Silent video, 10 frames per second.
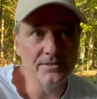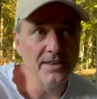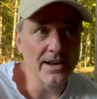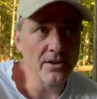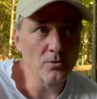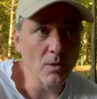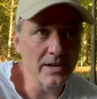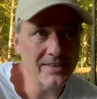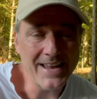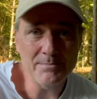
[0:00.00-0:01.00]
they
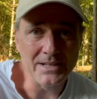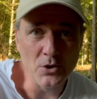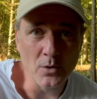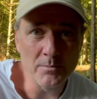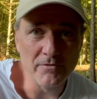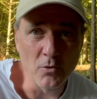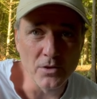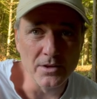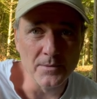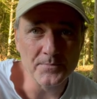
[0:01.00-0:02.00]
otherwise had been doing before
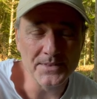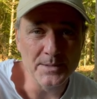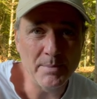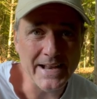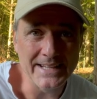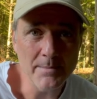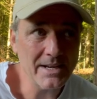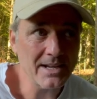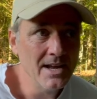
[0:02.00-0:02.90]
the, the pandemic.